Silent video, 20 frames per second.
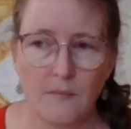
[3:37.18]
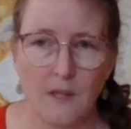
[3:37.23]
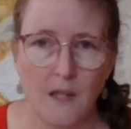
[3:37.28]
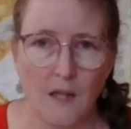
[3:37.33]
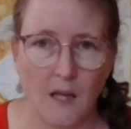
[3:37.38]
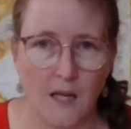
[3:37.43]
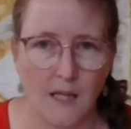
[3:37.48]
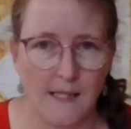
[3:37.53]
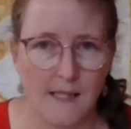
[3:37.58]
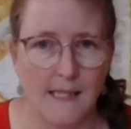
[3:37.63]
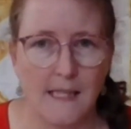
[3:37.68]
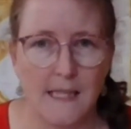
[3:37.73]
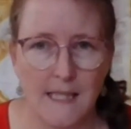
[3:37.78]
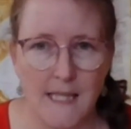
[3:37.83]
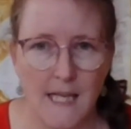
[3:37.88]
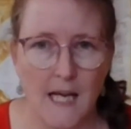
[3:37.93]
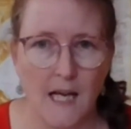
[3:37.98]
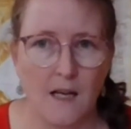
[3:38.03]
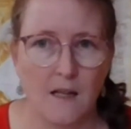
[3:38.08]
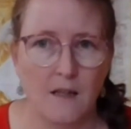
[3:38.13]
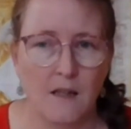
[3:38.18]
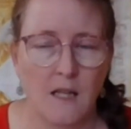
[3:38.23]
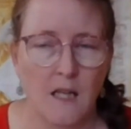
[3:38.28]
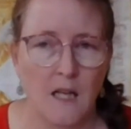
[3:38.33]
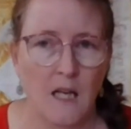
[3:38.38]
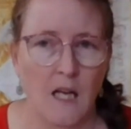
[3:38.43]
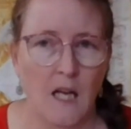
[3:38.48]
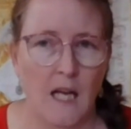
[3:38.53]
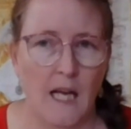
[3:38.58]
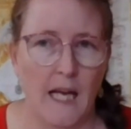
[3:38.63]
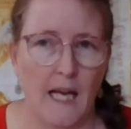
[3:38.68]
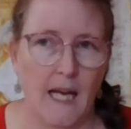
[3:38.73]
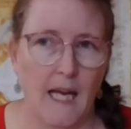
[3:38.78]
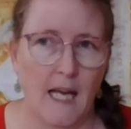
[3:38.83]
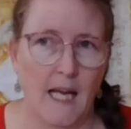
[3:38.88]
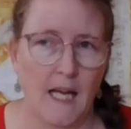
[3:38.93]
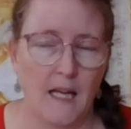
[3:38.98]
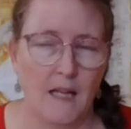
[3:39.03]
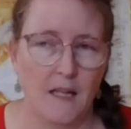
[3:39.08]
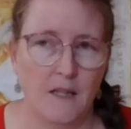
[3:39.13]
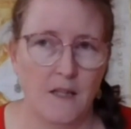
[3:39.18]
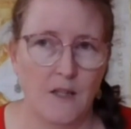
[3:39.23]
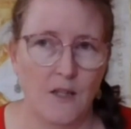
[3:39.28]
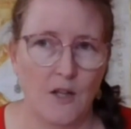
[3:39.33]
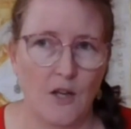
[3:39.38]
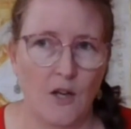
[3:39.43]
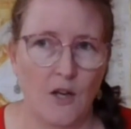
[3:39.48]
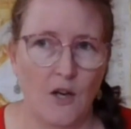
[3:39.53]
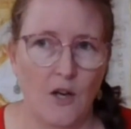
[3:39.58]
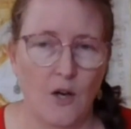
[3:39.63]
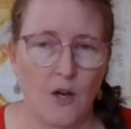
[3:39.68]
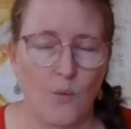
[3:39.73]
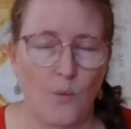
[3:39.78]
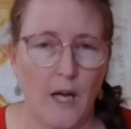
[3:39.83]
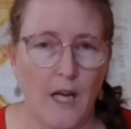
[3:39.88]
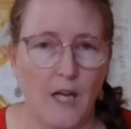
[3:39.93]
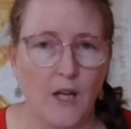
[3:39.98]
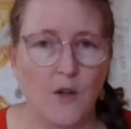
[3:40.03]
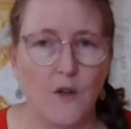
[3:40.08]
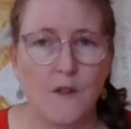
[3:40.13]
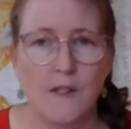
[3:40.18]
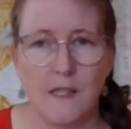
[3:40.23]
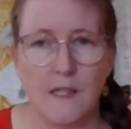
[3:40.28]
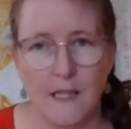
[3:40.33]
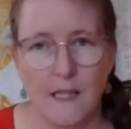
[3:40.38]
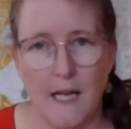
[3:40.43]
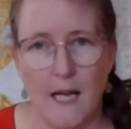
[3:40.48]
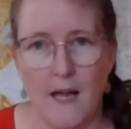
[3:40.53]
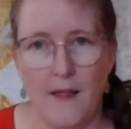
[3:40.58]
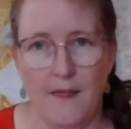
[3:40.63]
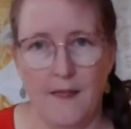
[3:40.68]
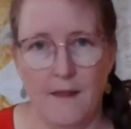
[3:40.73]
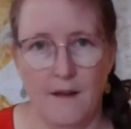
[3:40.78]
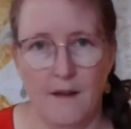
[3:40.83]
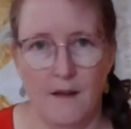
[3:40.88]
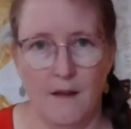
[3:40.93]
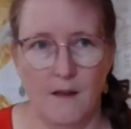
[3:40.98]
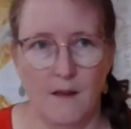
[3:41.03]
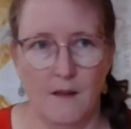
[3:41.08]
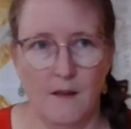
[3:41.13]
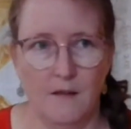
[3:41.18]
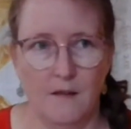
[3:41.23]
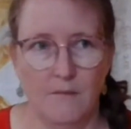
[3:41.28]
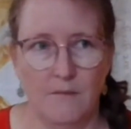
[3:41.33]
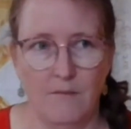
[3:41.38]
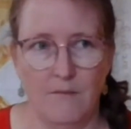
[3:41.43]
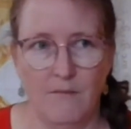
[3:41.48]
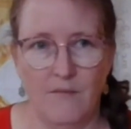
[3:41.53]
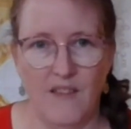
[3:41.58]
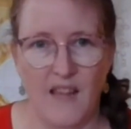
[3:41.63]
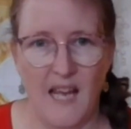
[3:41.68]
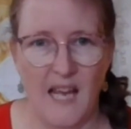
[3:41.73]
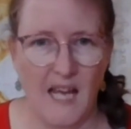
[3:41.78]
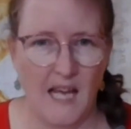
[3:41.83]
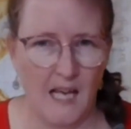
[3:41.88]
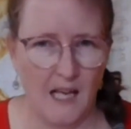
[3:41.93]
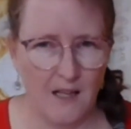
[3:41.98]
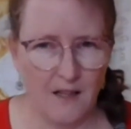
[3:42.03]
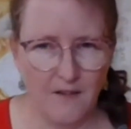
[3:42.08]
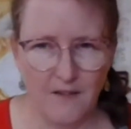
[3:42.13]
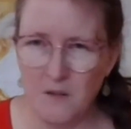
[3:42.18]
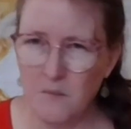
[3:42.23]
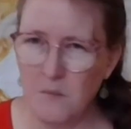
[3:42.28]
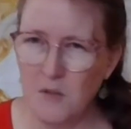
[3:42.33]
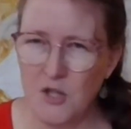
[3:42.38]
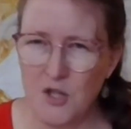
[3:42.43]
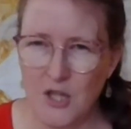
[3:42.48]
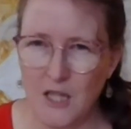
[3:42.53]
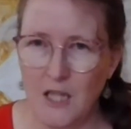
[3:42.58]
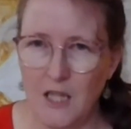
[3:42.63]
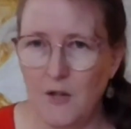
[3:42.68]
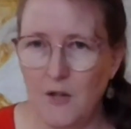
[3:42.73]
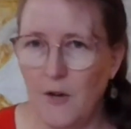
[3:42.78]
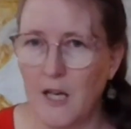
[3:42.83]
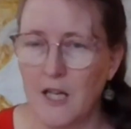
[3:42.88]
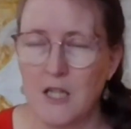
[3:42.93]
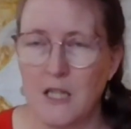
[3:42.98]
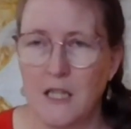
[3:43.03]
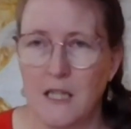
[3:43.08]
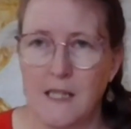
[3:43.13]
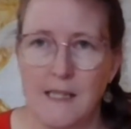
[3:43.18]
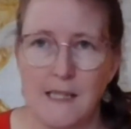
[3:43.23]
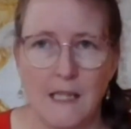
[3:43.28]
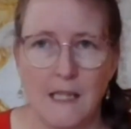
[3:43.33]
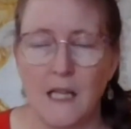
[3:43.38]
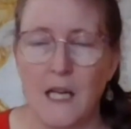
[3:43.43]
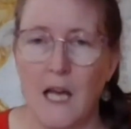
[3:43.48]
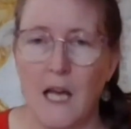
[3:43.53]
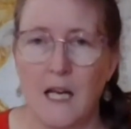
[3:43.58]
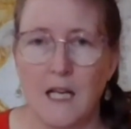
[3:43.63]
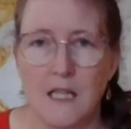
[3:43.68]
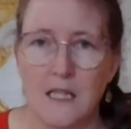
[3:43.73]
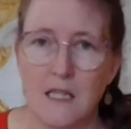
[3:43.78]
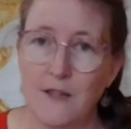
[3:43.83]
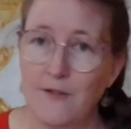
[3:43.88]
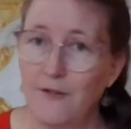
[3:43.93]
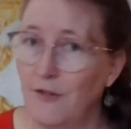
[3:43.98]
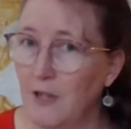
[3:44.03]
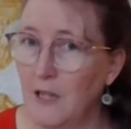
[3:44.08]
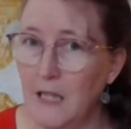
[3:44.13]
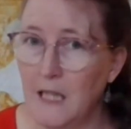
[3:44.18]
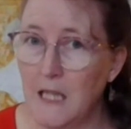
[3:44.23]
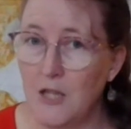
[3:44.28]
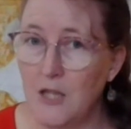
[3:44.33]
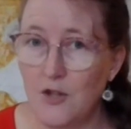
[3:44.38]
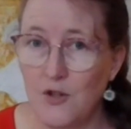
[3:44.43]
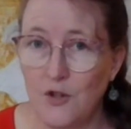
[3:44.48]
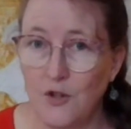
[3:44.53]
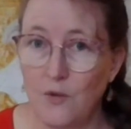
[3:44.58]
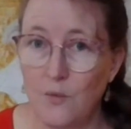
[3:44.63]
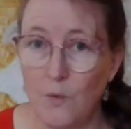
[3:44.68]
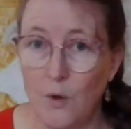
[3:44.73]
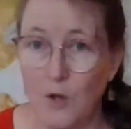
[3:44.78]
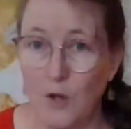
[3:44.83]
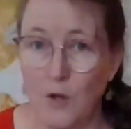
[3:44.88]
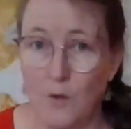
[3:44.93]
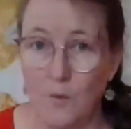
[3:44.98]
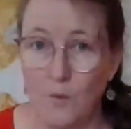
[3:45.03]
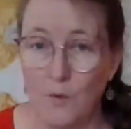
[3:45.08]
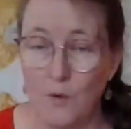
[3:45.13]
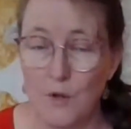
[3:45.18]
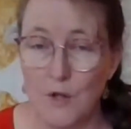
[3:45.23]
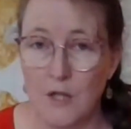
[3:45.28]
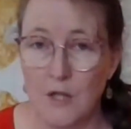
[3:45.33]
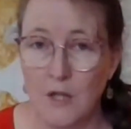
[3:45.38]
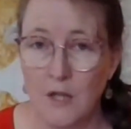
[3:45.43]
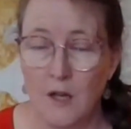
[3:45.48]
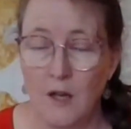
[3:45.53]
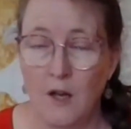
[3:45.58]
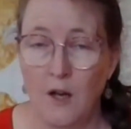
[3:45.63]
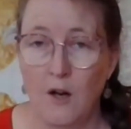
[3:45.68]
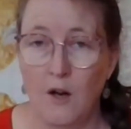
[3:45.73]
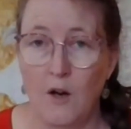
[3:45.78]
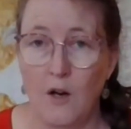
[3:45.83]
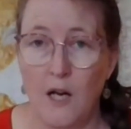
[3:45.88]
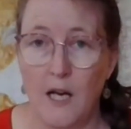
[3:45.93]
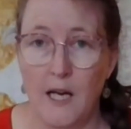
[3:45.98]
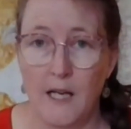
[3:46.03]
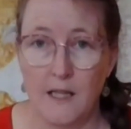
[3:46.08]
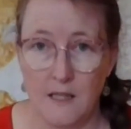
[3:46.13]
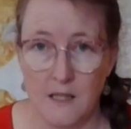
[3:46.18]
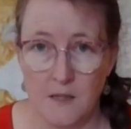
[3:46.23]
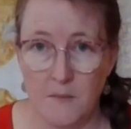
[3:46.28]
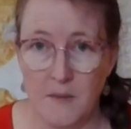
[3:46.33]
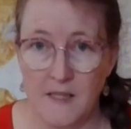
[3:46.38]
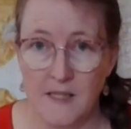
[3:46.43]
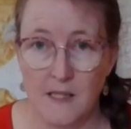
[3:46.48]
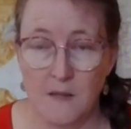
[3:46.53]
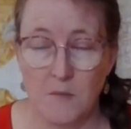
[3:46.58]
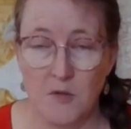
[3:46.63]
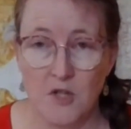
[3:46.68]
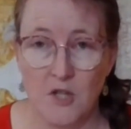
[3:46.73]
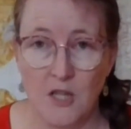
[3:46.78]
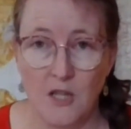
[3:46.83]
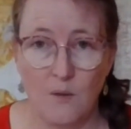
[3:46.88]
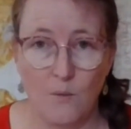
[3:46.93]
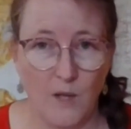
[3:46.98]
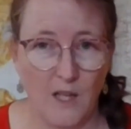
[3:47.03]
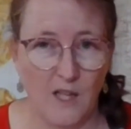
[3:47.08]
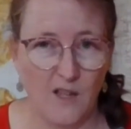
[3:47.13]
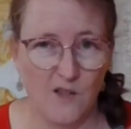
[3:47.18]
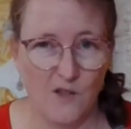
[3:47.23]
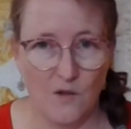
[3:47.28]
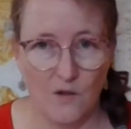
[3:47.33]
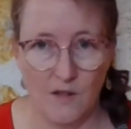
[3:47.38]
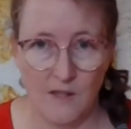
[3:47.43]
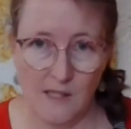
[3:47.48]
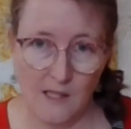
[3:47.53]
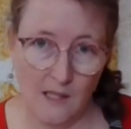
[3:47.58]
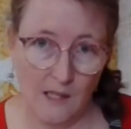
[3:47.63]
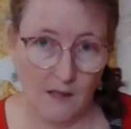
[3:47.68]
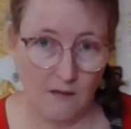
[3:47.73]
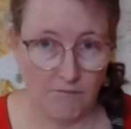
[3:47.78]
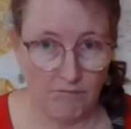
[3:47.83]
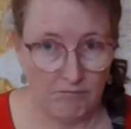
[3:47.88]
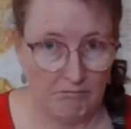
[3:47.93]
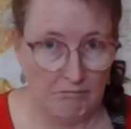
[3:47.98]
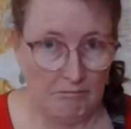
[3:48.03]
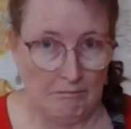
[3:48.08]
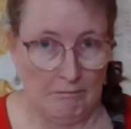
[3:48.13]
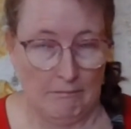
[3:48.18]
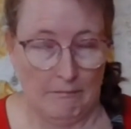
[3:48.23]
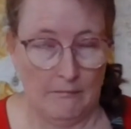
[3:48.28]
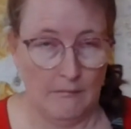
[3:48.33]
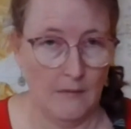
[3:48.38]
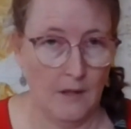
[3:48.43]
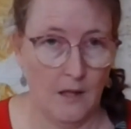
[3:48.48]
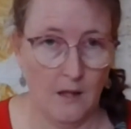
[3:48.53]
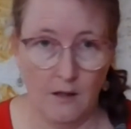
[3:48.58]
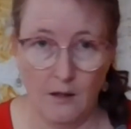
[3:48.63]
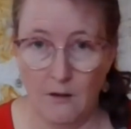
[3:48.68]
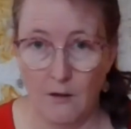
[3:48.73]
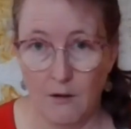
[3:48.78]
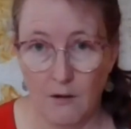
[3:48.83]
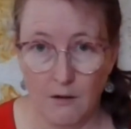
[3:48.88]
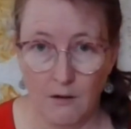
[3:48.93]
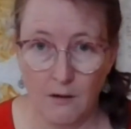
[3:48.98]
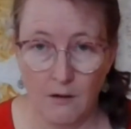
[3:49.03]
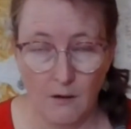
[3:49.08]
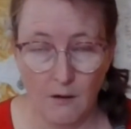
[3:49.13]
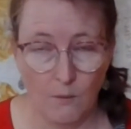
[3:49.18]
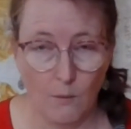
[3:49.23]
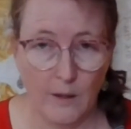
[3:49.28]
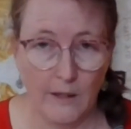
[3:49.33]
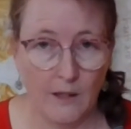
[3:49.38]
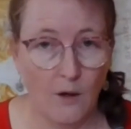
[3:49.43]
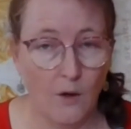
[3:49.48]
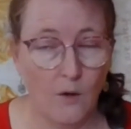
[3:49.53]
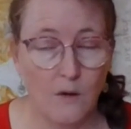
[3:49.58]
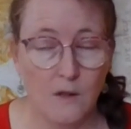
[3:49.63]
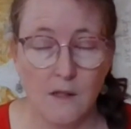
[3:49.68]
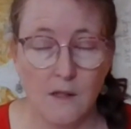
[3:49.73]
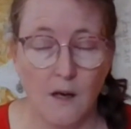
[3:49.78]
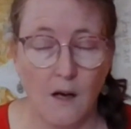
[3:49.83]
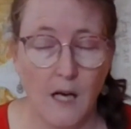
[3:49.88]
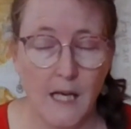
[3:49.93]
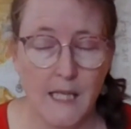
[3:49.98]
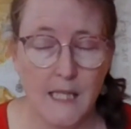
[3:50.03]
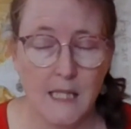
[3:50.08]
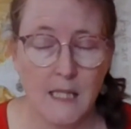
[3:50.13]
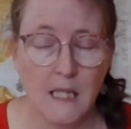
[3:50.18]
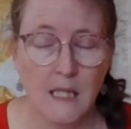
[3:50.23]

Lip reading: a sit down, and where you sit at the head of the machine, you're actually sitting at it differently to what you would at a domestic machine, where you're sort of sitting along one long side.